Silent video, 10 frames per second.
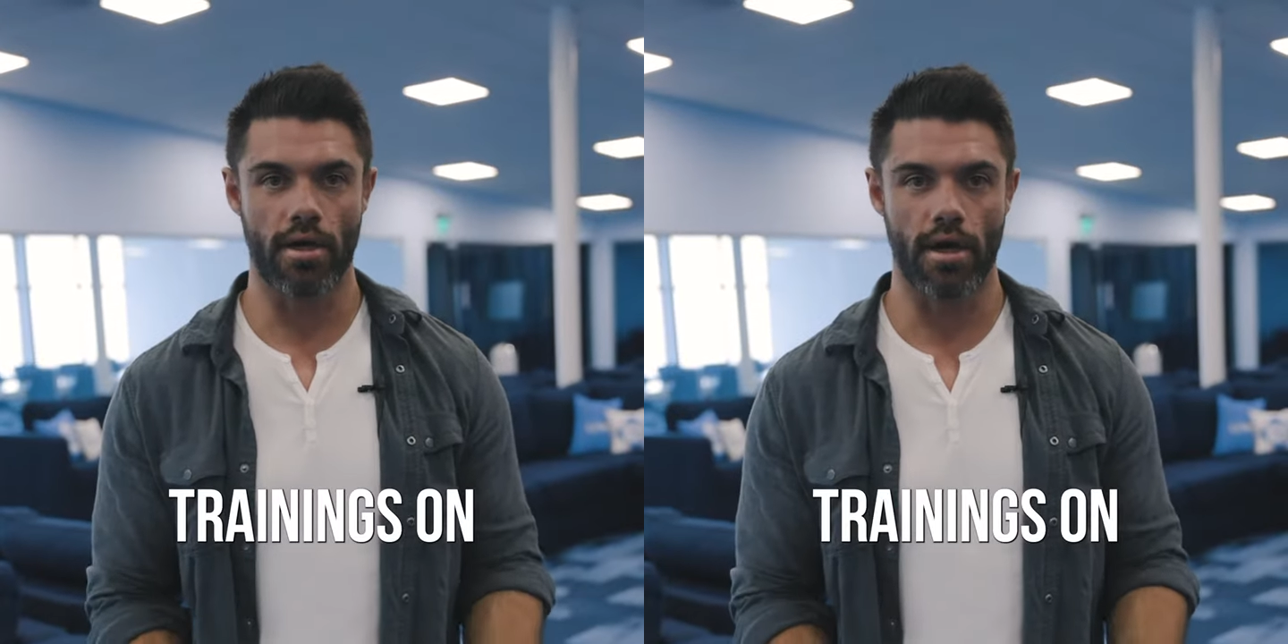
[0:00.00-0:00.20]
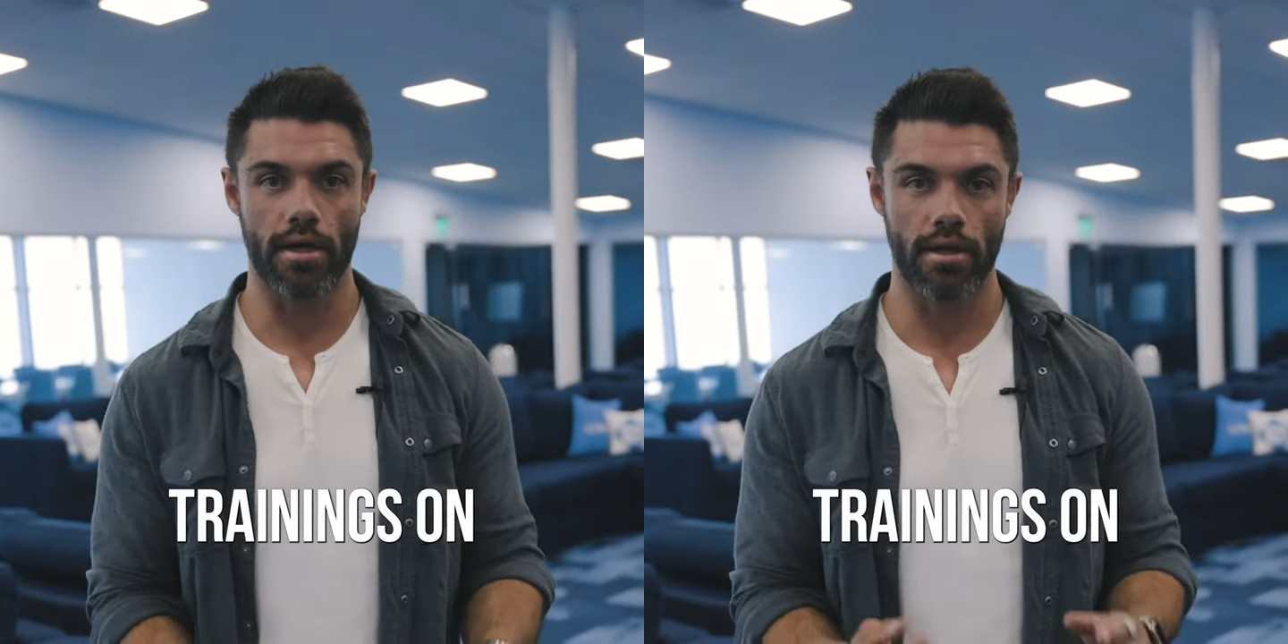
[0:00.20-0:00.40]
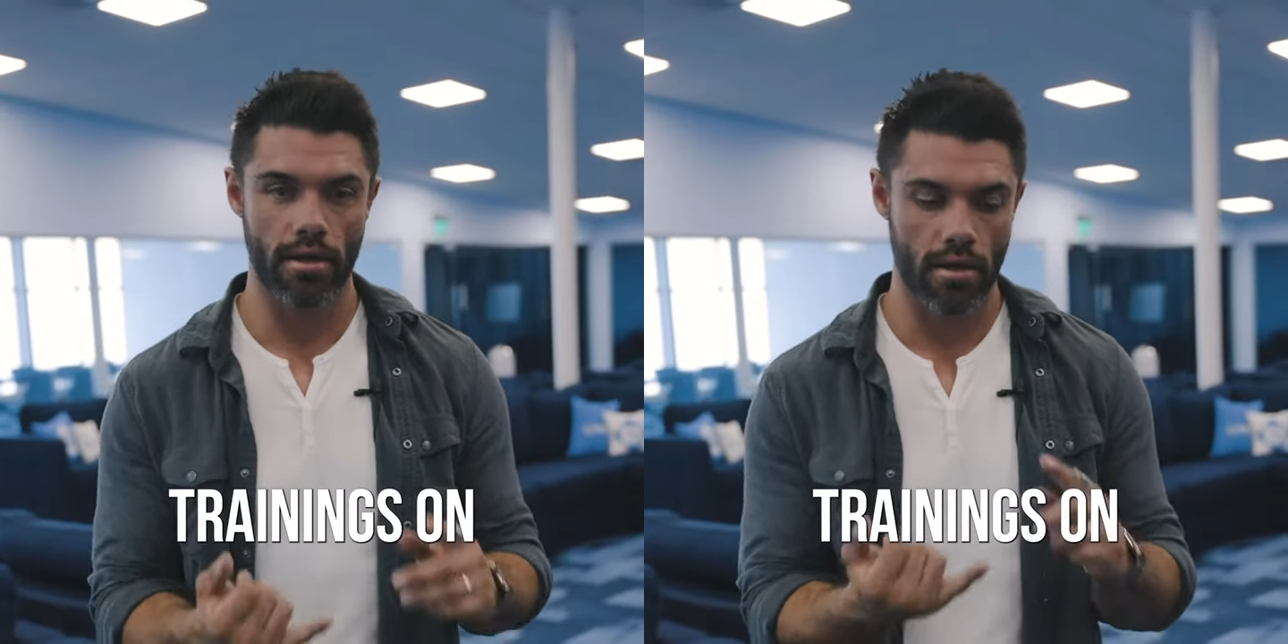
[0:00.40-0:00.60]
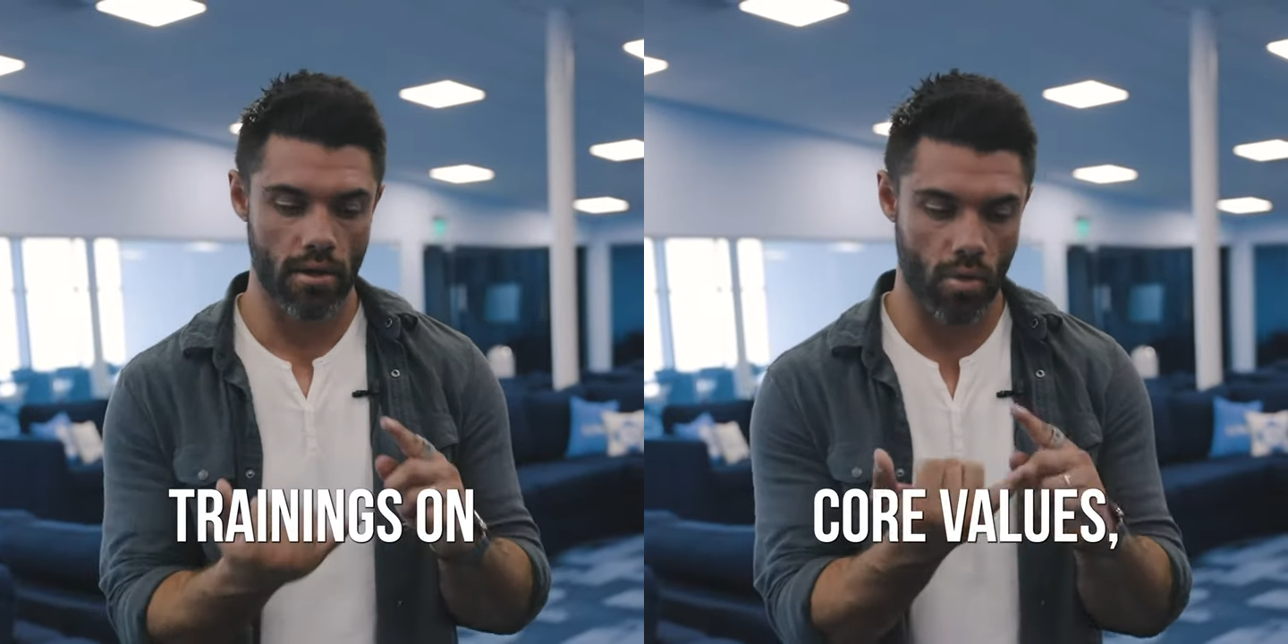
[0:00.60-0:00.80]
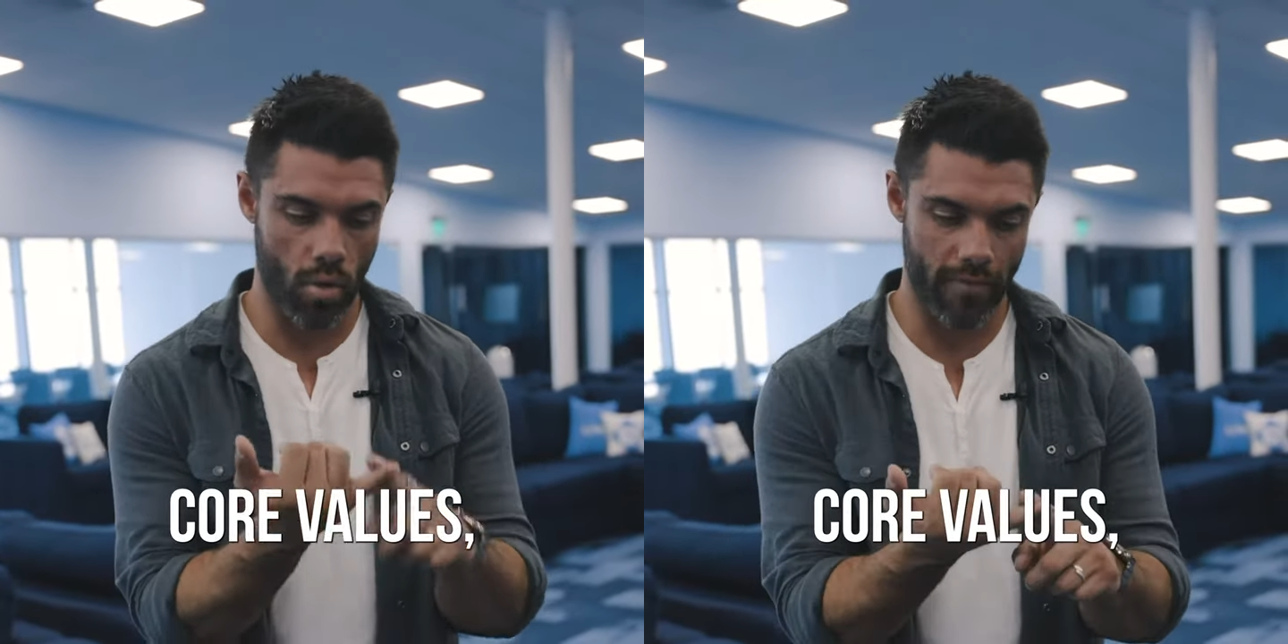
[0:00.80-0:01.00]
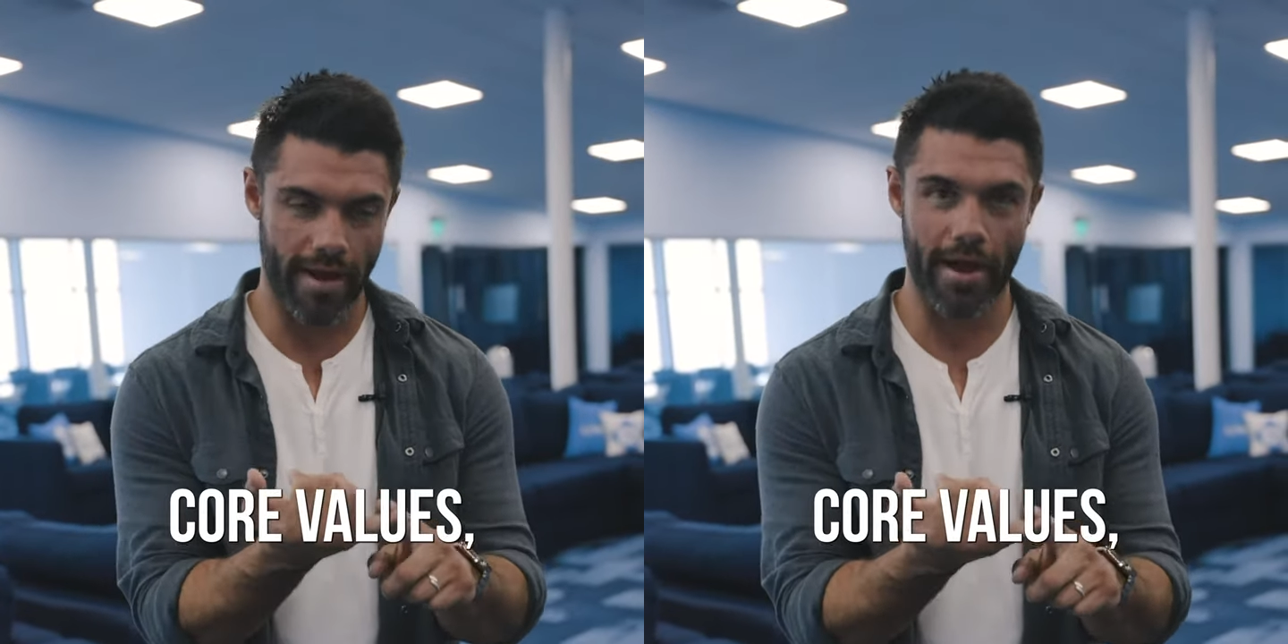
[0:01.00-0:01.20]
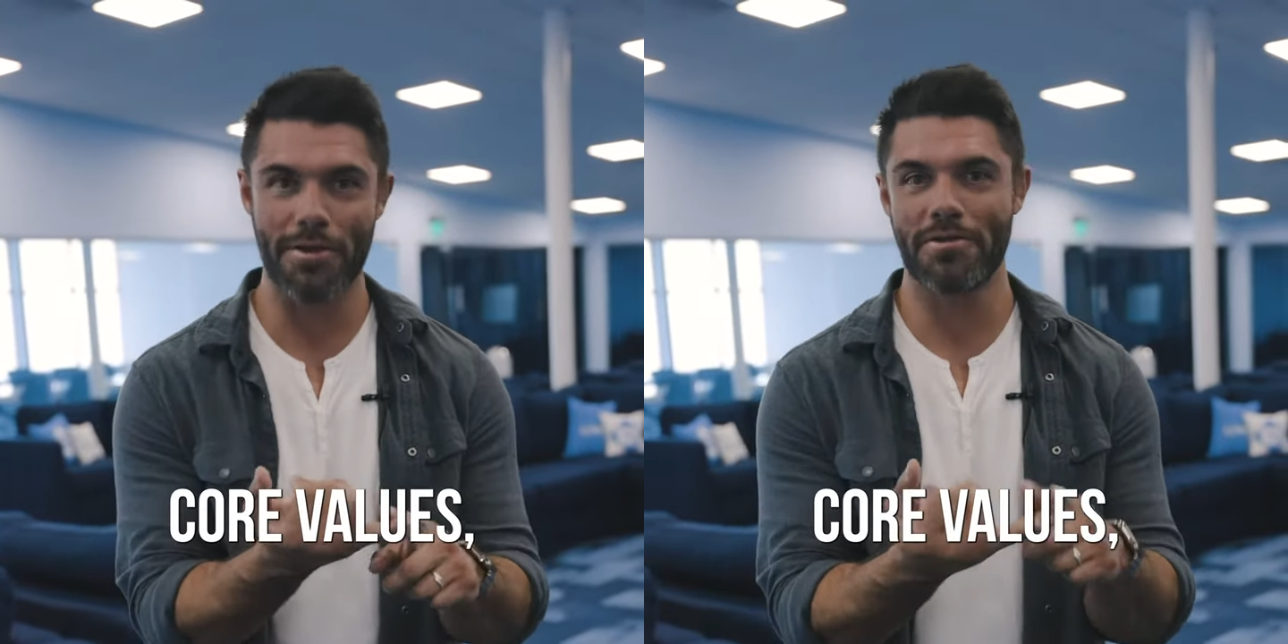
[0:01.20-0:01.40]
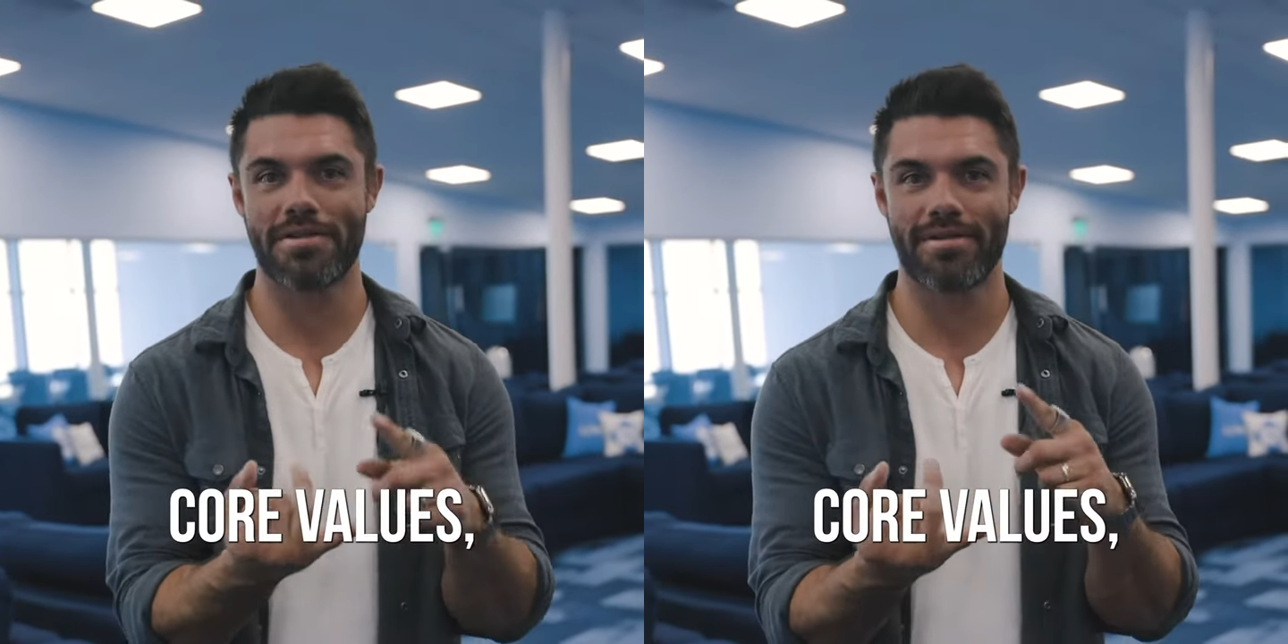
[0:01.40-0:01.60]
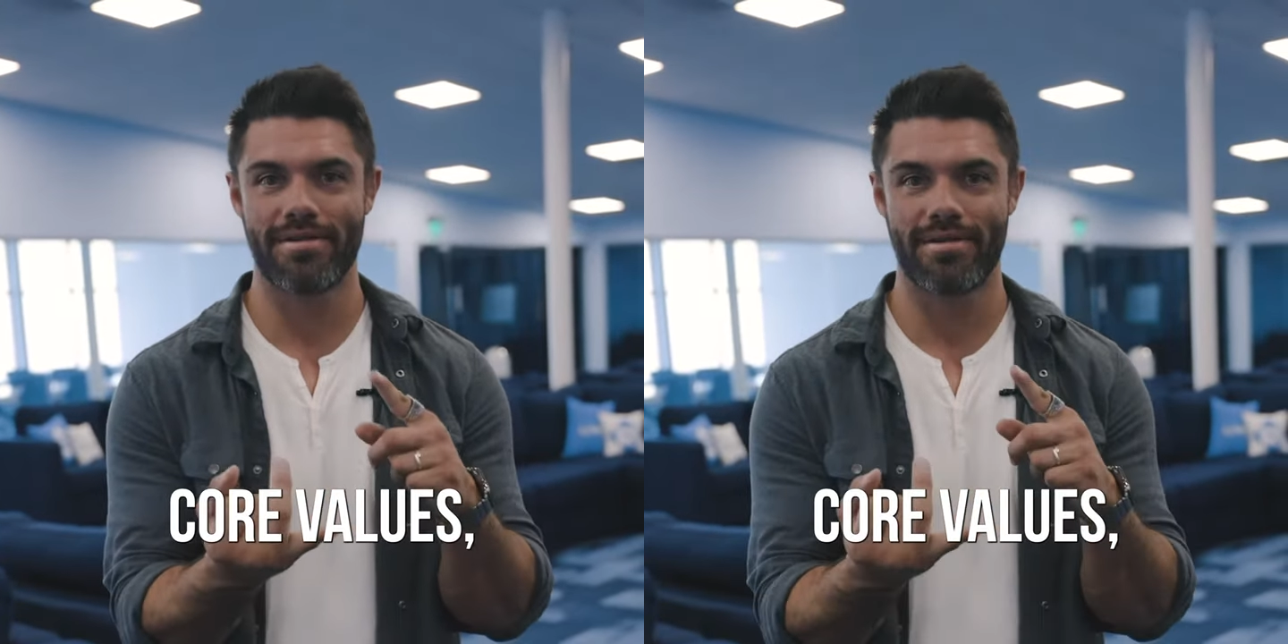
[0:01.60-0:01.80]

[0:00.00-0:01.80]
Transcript: on core values,